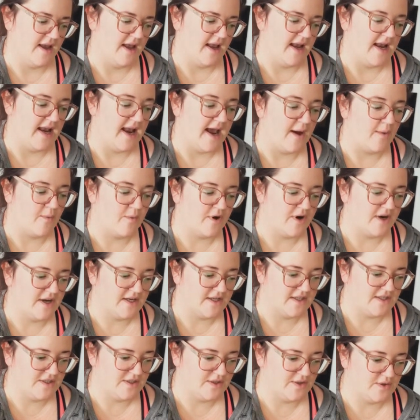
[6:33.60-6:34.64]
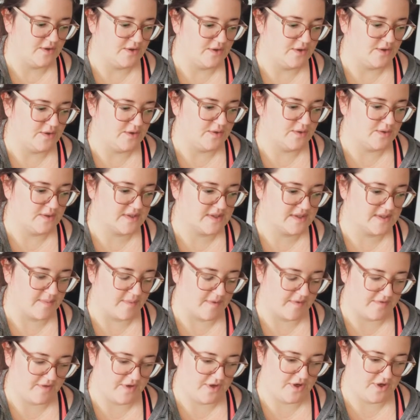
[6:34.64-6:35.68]
Now we're into some
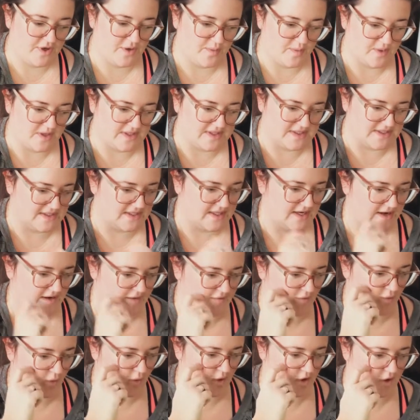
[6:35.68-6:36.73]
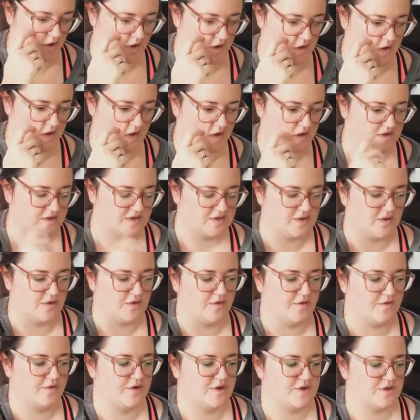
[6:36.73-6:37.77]
of the new ones that I have ordered. So
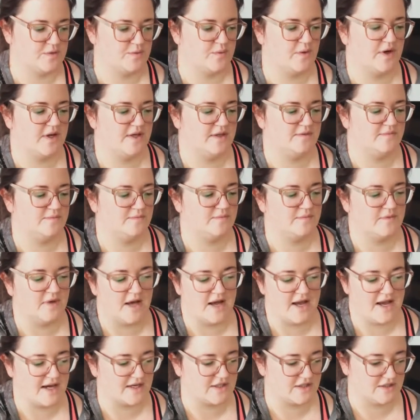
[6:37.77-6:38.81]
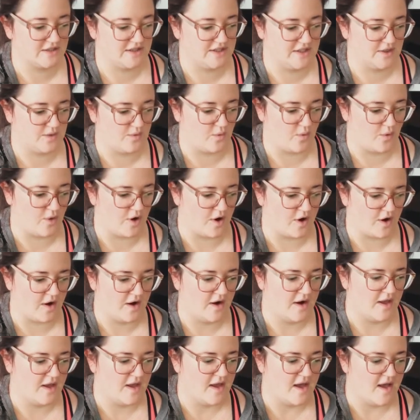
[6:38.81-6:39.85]
the first one I actually didn't
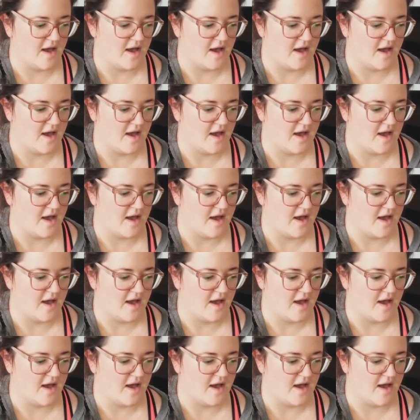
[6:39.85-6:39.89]
order.